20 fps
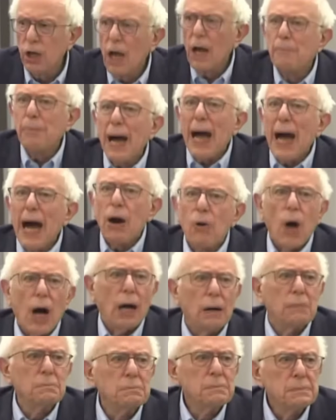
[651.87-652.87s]

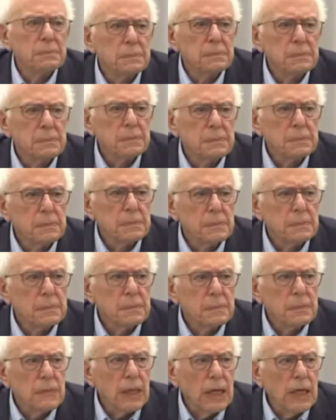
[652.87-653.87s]
power
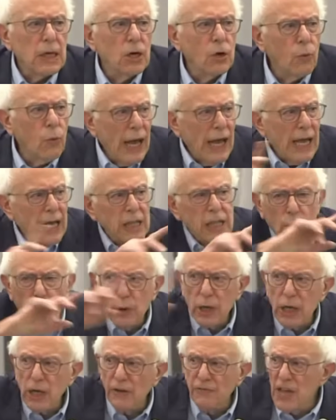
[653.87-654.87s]
in a way that
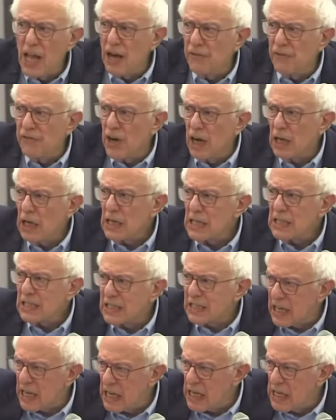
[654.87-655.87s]
we have never
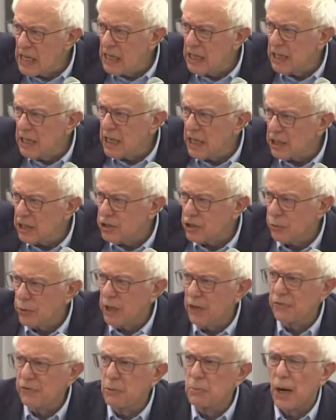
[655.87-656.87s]
seen in the history
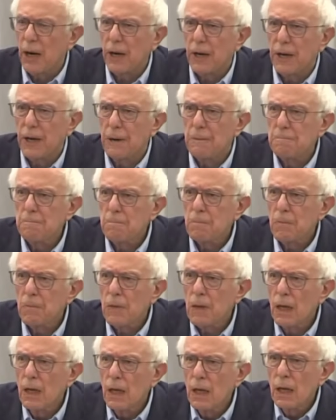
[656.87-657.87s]
of America.
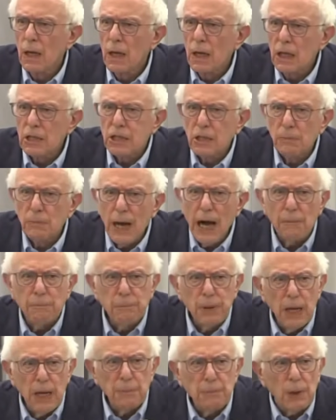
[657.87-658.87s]
It's about
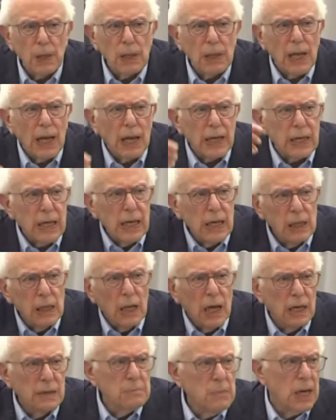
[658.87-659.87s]
people like
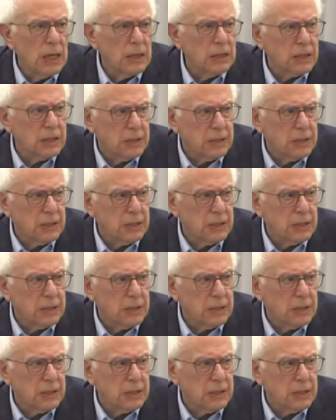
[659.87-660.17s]
Elon Musk